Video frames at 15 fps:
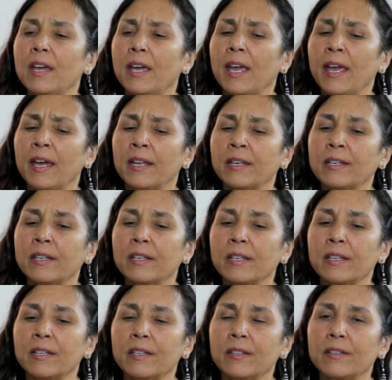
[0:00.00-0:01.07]
And
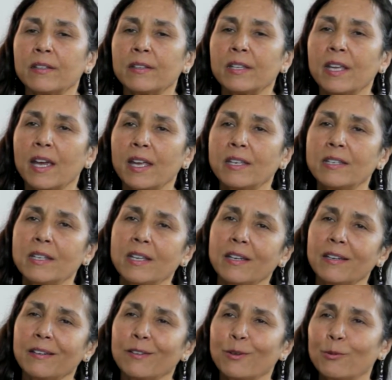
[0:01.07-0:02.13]
the
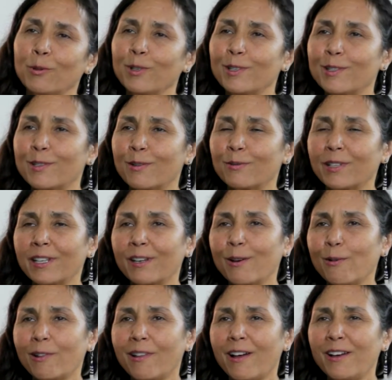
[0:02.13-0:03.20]
idea or the words don't really go
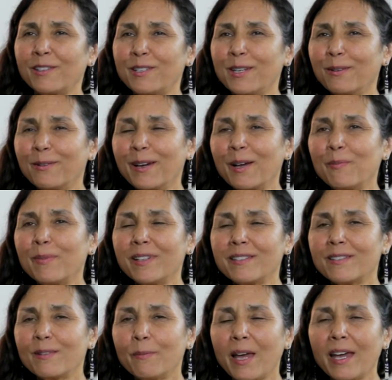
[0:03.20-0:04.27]
along too well, but
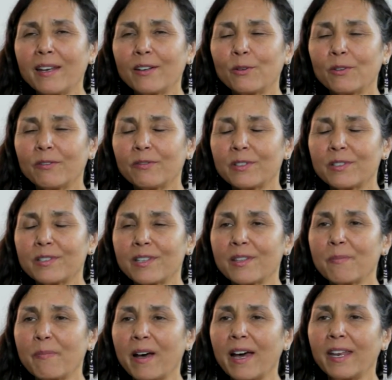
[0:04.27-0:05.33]
somatic refers to the
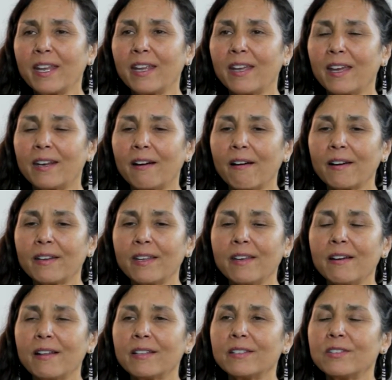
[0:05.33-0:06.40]
body and
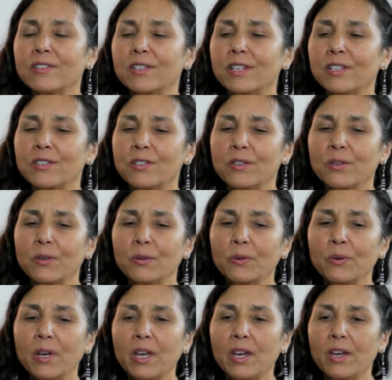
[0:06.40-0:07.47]
archaeology
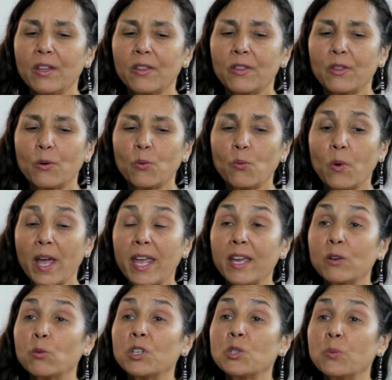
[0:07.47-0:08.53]
to the way
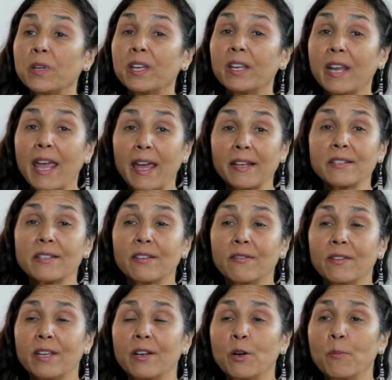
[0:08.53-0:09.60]
in which we can
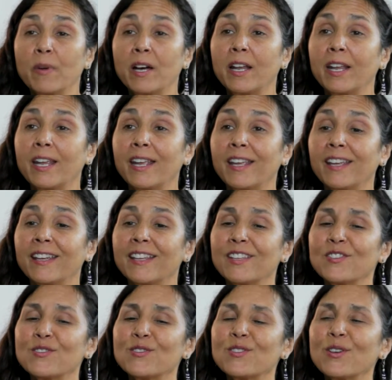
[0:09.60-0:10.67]
excavate our body.
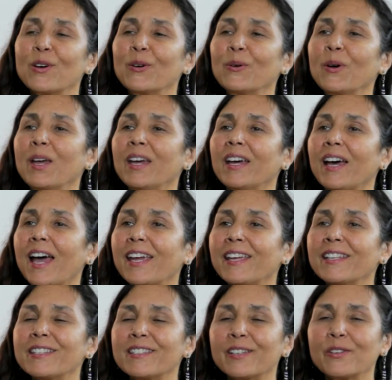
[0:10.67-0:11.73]
So I
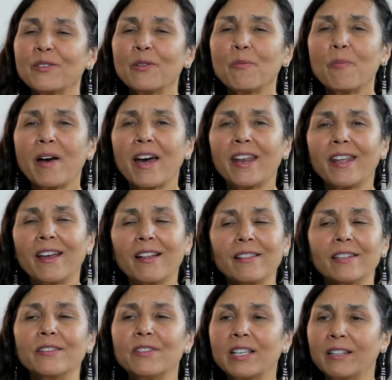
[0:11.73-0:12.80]
consider the body a
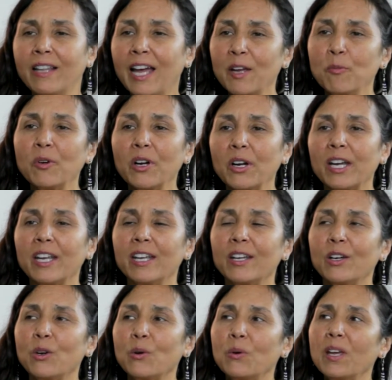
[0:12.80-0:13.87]
living library.
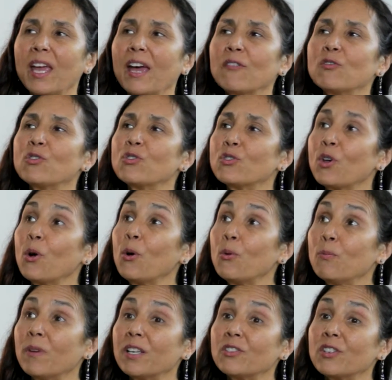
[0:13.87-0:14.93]
We have so
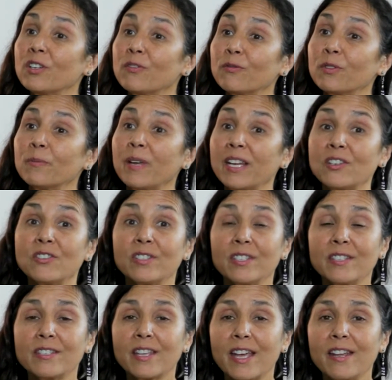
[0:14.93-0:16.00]
much information
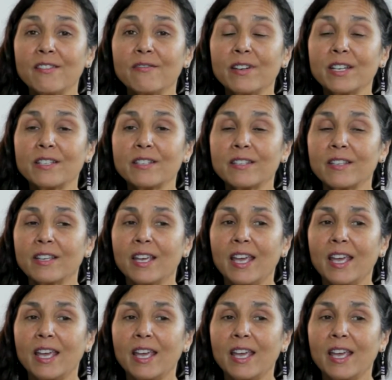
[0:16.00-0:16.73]
inside of us.